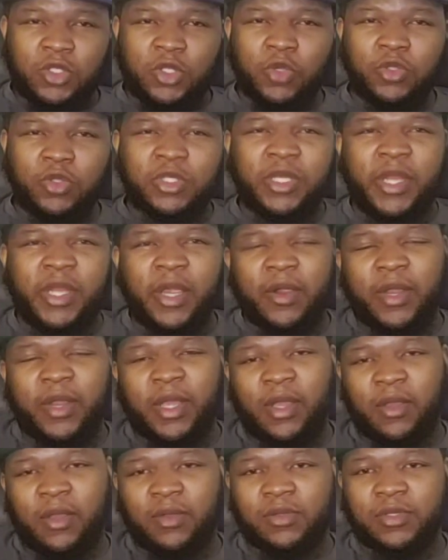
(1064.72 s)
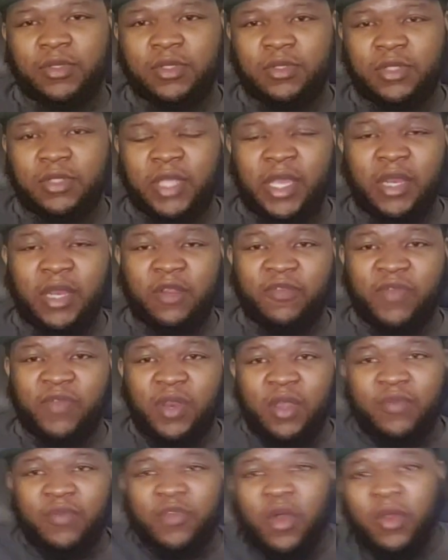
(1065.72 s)
two scenarios to end this
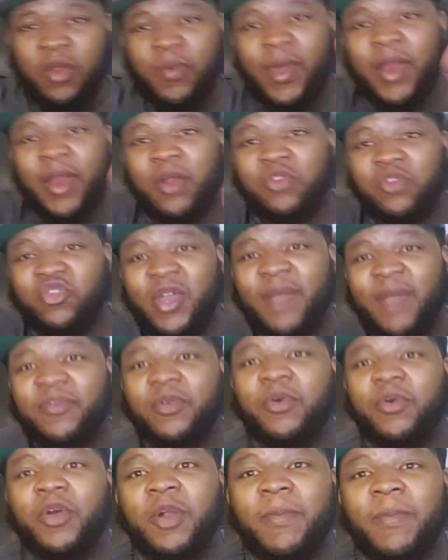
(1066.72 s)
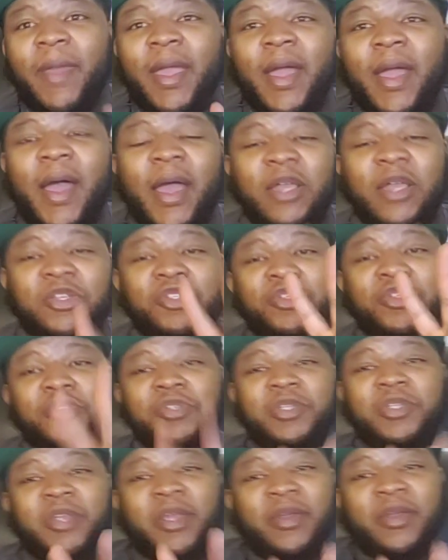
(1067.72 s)
video. The only way I don't draft a quarterback high is
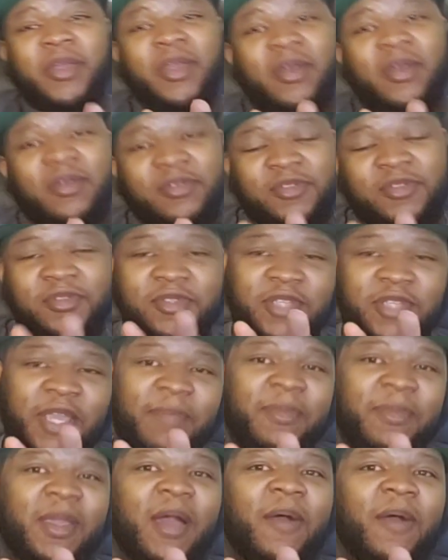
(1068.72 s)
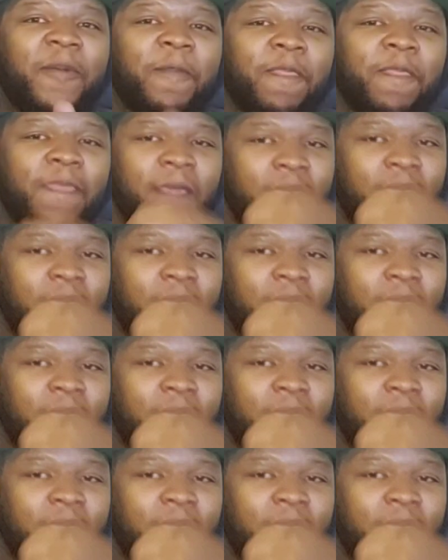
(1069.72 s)
two scenarios. Check me out.